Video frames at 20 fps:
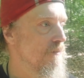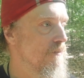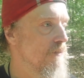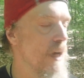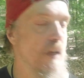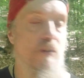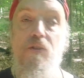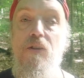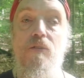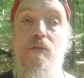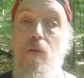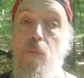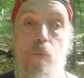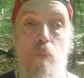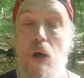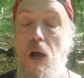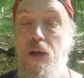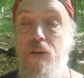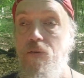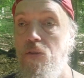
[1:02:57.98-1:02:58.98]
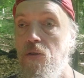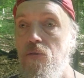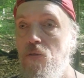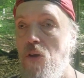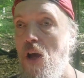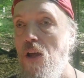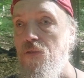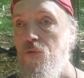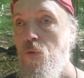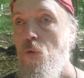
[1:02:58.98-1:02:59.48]
I didn't
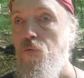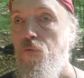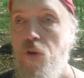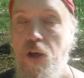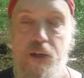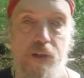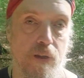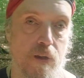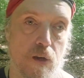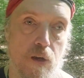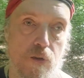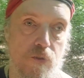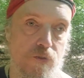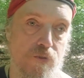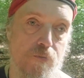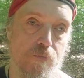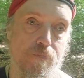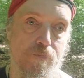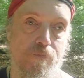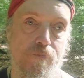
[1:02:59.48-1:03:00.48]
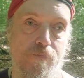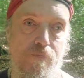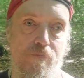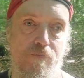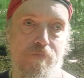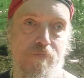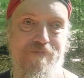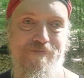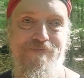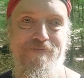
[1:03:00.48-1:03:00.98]
ask for flying cars,
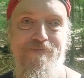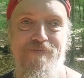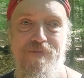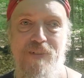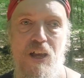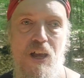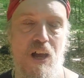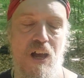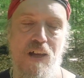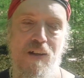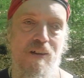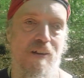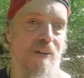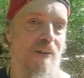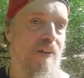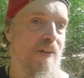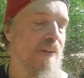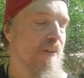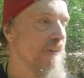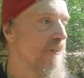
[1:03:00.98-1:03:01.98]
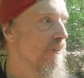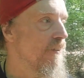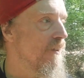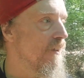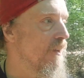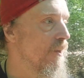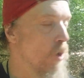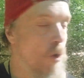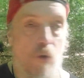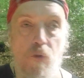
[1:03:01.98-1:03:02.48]
and
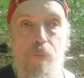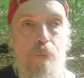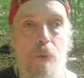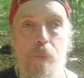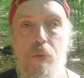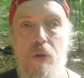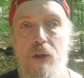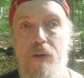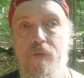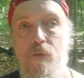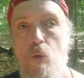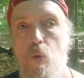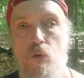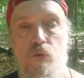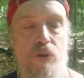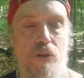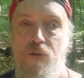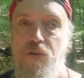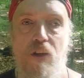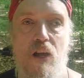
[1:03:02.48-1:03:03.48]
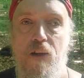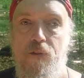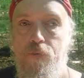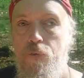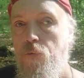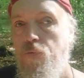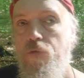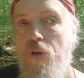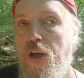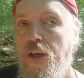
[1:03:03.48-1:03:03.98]
a lot of people I know didn't ask
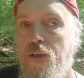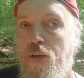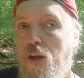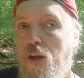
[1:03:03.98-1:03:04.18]
for flying